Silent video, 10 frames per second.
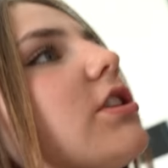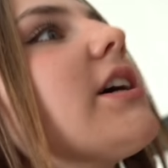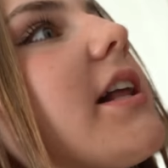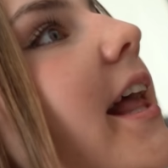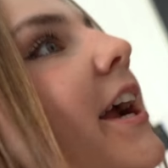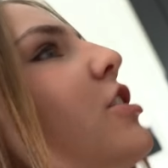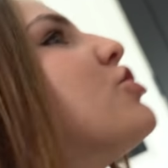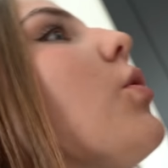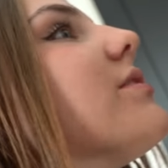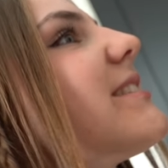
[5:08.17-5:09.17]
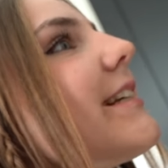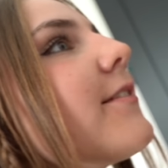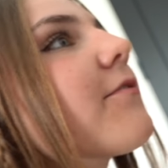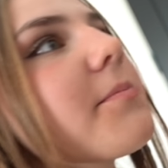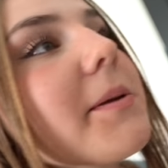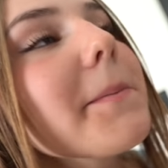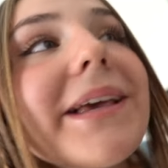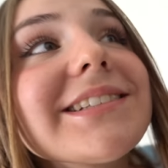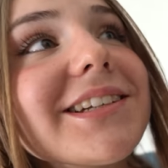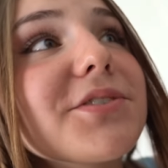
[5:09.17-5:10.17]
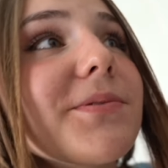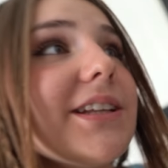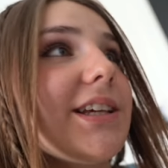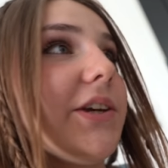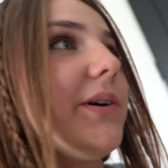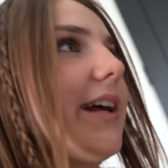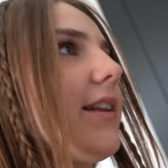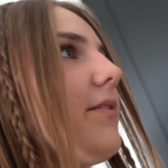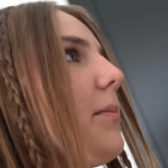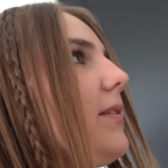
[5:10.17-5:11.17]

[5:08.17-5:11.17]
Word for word: Look, Claire, don't steal him from me because he's really cute and I love him a